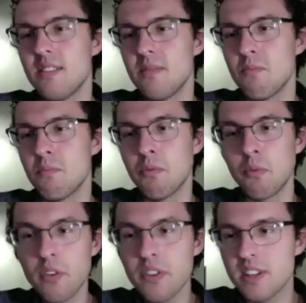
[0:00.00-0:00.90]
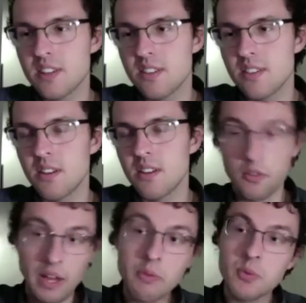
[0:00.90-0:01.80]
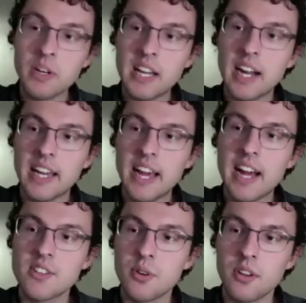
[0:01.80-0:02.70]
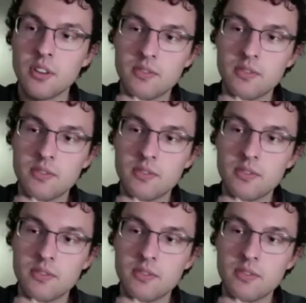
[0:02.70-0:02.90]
before this, that was when he got cast doing for